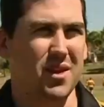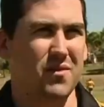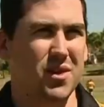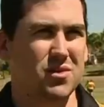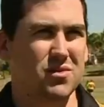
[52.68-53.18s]

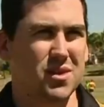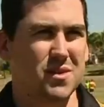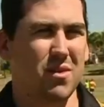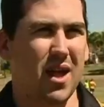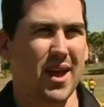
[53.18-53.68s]
individuals
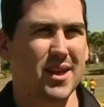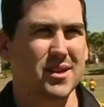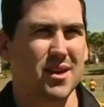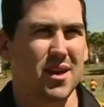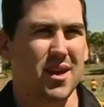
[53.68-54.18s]
as
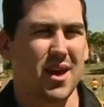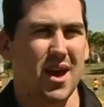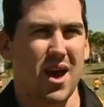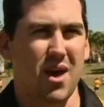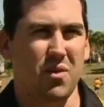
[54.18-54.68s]
players.
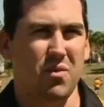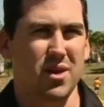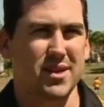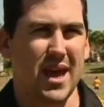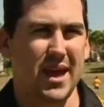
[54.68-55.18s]
Uh, we
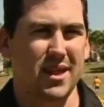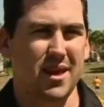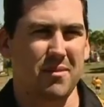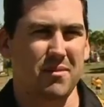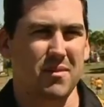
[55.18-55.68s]
want to take
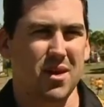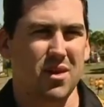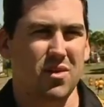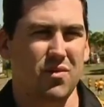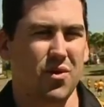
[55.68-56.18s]
them
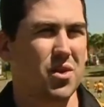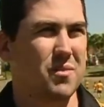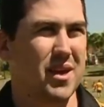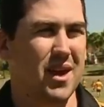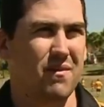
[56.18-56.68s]
through
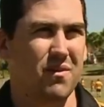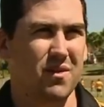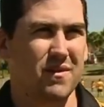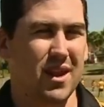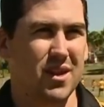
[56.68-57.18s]
to be our
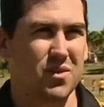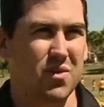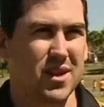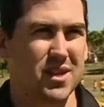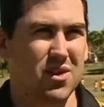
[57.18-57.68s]
first under
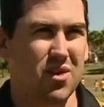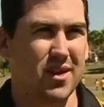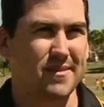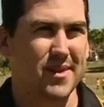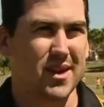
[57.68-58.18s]
20
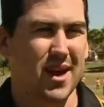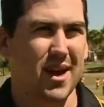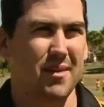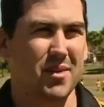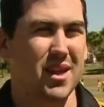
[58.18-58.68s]
side.
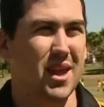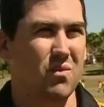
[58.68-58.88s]
Um, in the